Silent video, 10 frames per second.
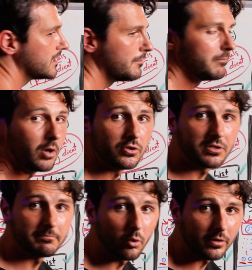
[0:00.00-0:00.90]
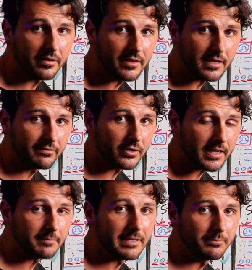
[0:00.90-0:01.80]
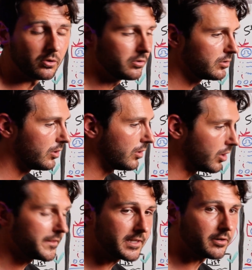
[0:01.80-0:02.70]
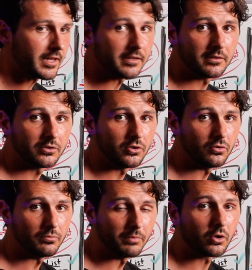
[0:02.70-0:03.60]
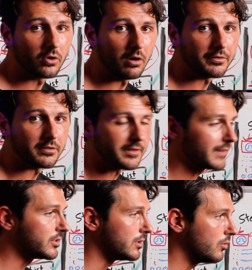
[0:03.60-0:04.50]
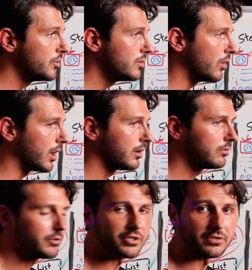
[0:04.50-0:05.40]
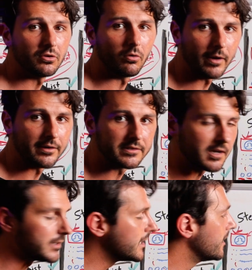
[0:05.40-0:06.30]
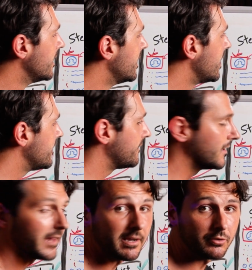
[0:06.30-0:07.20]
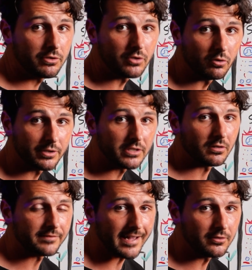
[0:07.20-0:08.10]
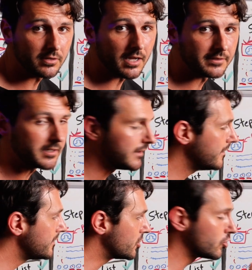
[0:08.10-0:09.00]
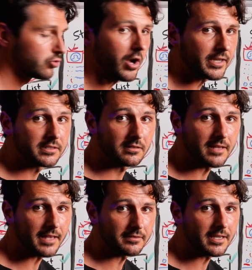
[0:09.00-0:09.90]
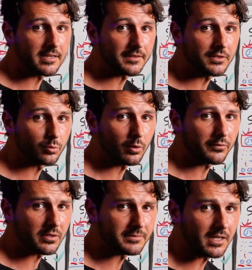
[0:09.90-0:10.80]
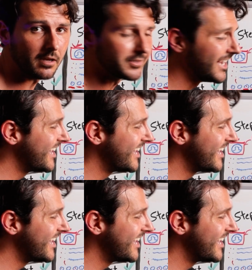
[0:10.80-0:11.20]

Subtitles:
the most important thing for getting people on the internet to book a call with you. They have to know who you are, which is your awareness content. They have to like what you do, which is your value content, and they need to trust that they can get these results for themselves.